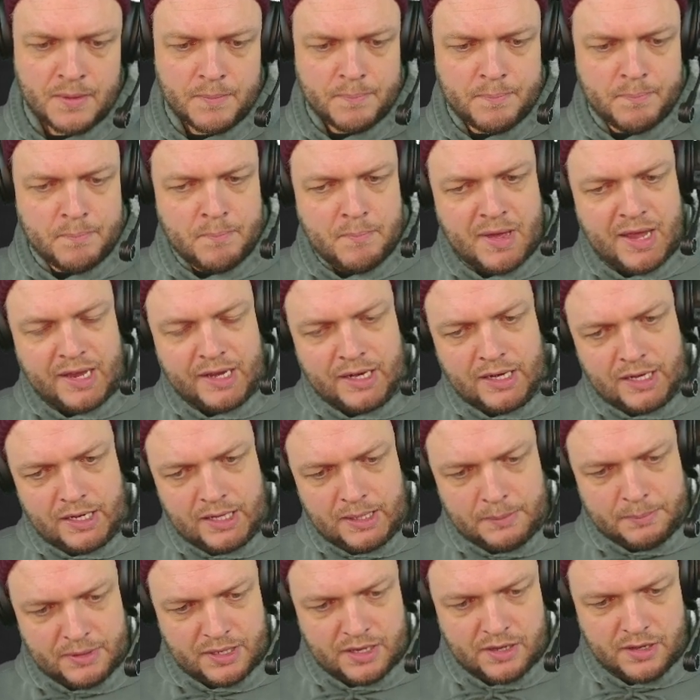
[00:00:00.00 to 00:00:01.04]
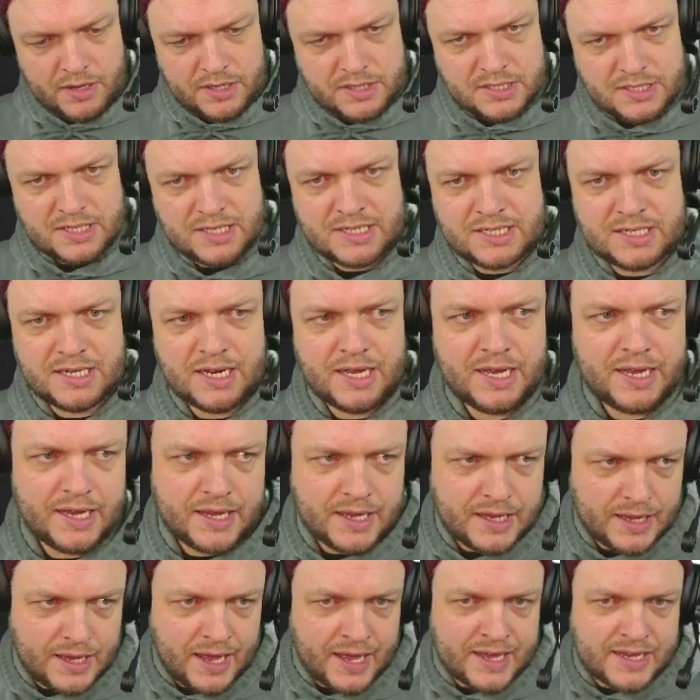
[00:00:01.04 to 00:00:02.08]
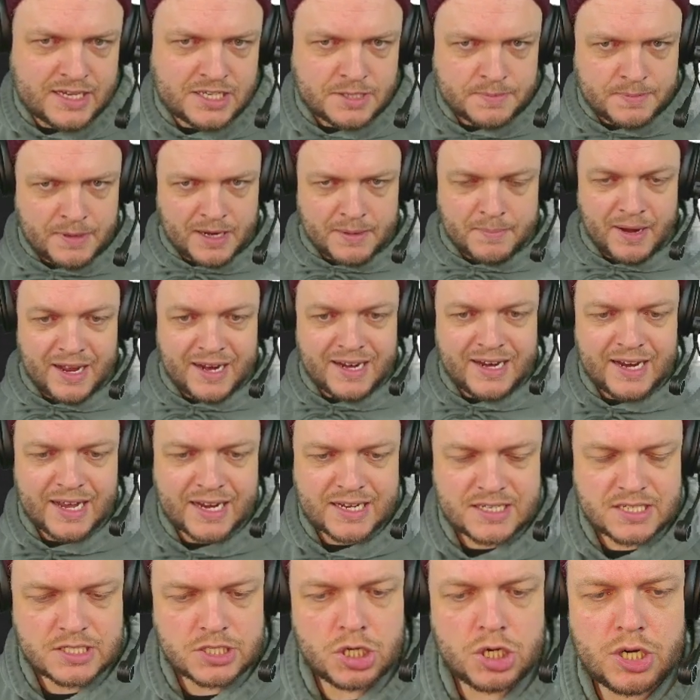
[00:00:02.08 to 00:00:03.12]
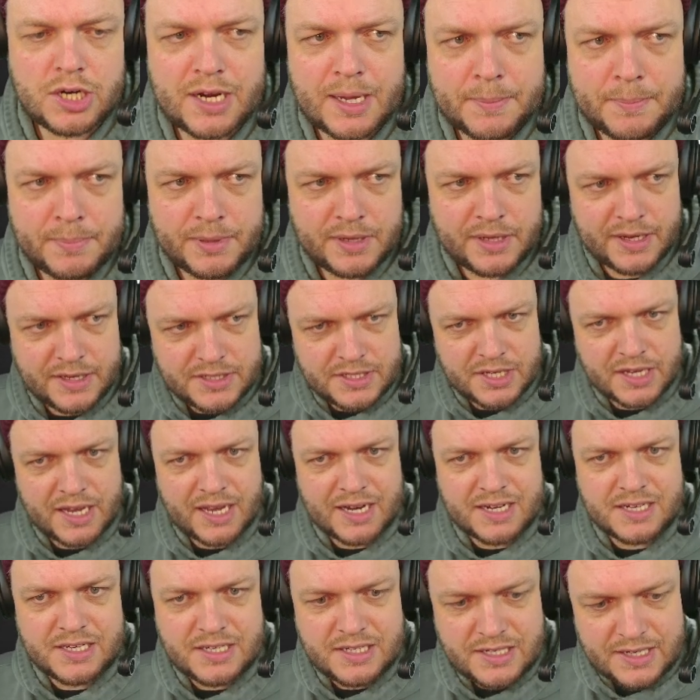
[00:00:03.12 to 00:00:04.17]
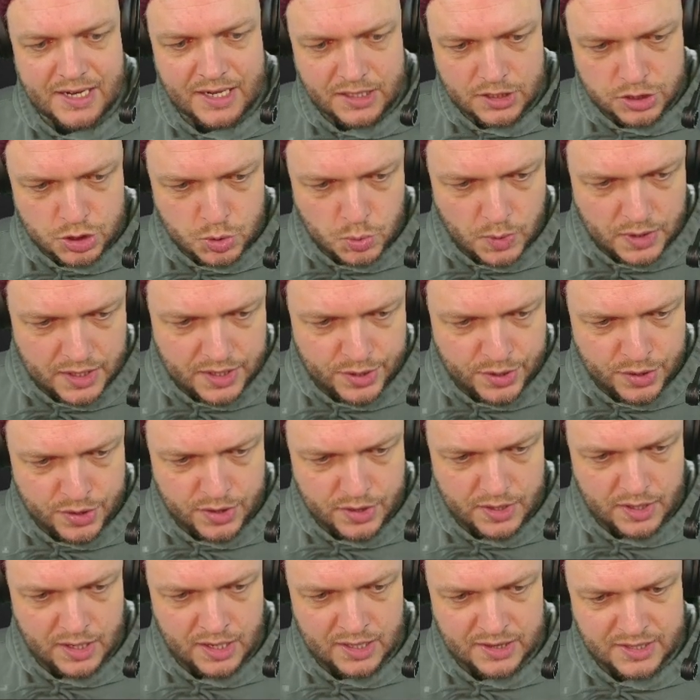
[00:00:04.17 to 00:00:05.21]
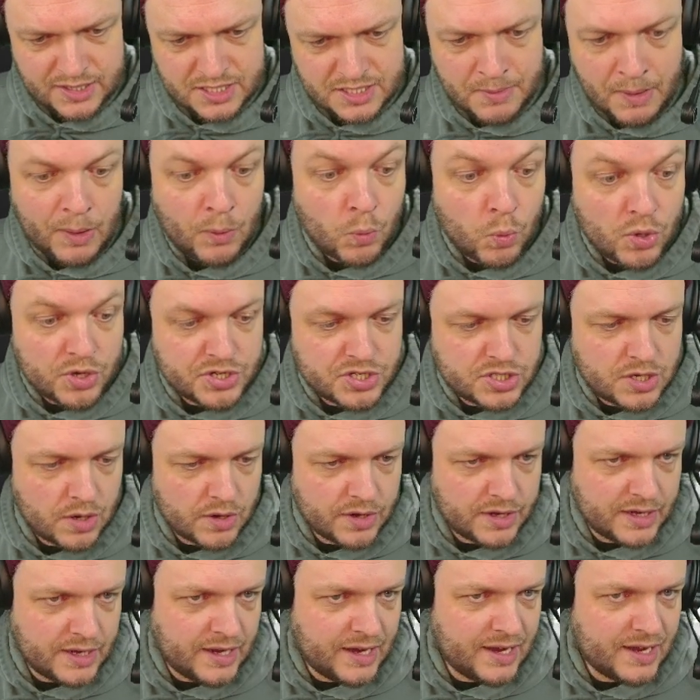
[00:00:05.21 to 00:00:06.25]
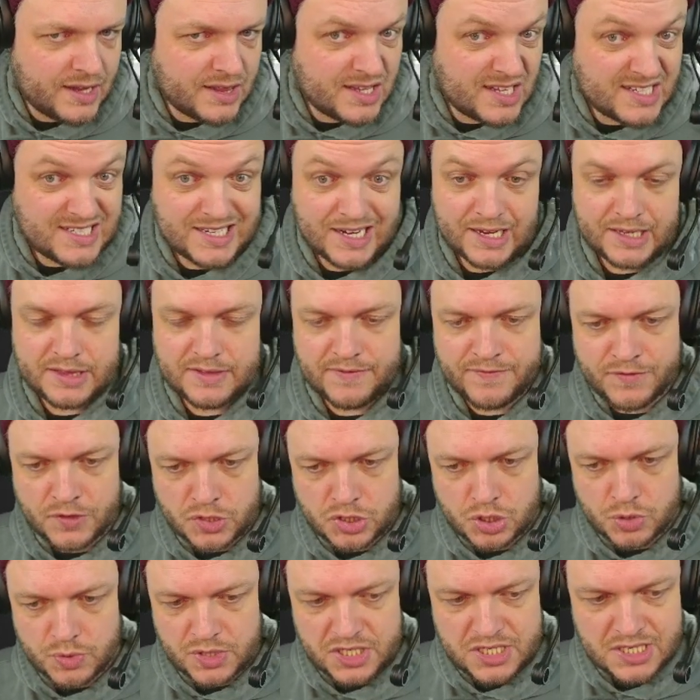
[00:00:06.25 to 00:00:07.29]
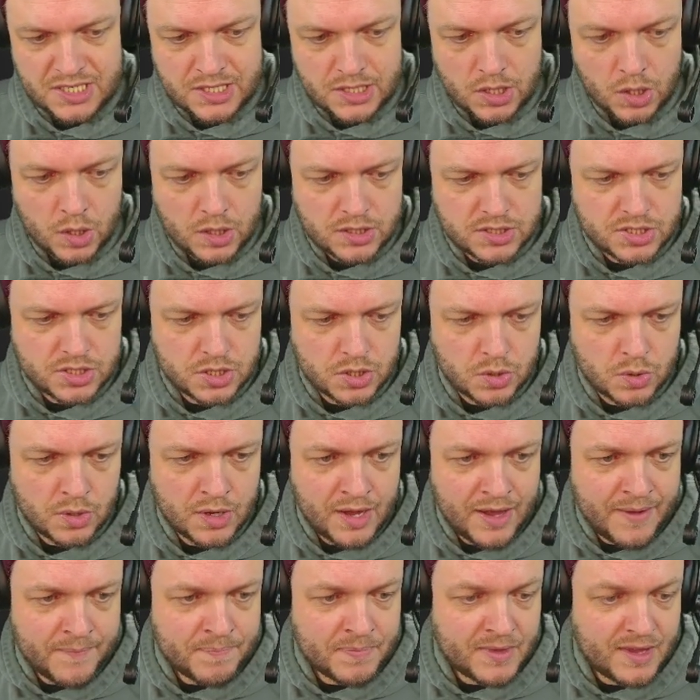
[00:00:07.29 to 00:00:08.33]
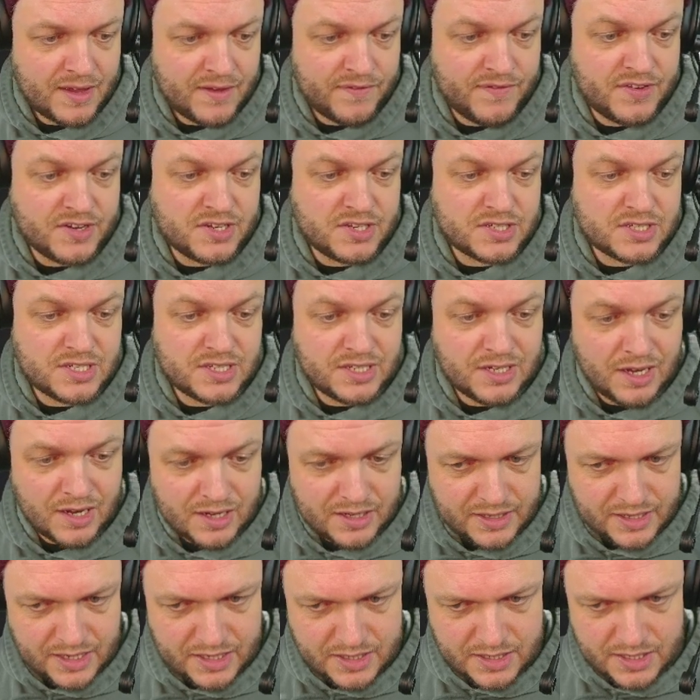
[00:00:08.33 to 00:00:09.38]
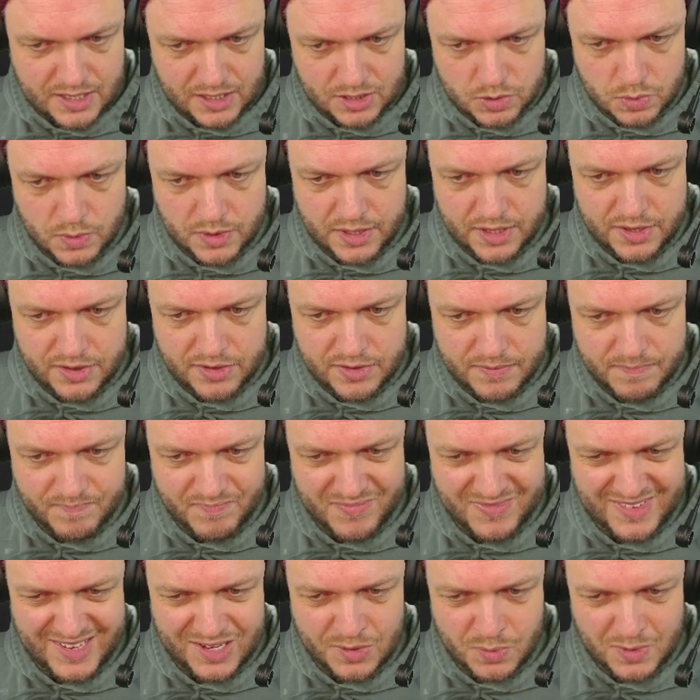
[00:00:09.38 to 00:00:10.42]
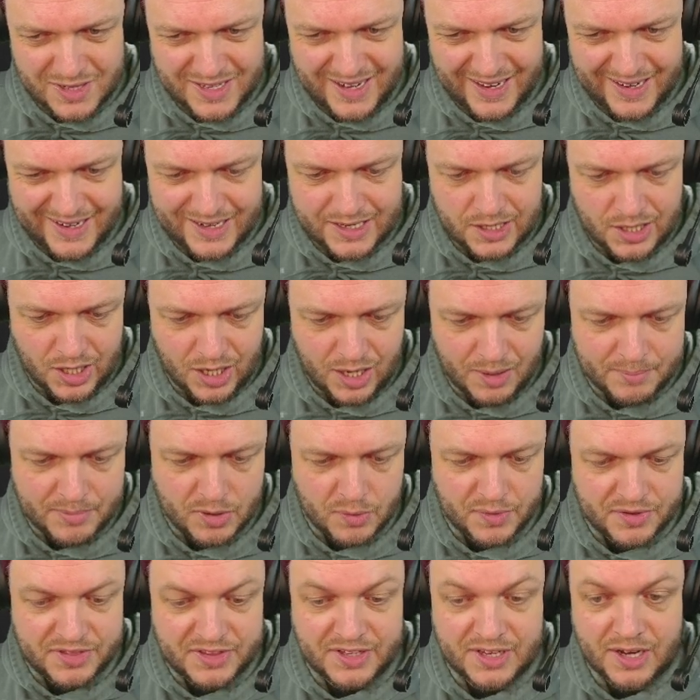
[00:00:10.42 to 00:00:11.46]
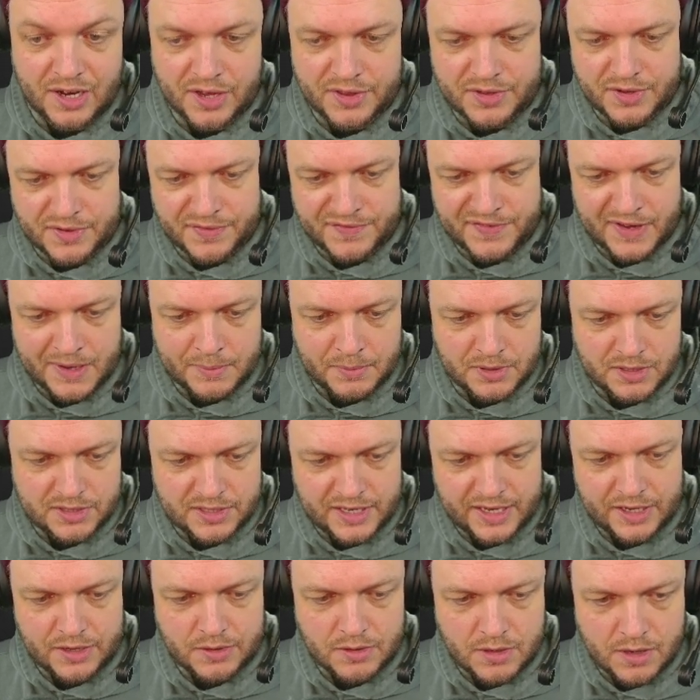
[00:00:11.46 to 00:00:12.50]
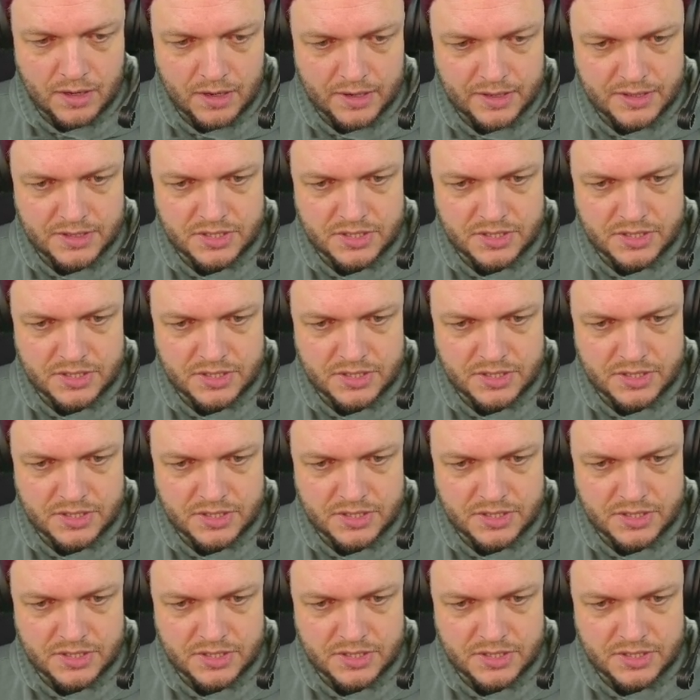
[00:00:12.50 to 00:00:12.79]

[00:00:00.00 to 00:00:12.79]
Mainly because it's like, I expect my next card I play to get dealt with, and this is my worst card in hand. That's like the first reason. Also, if it does not get dealt with, it will kind of combo with the other Fable later on.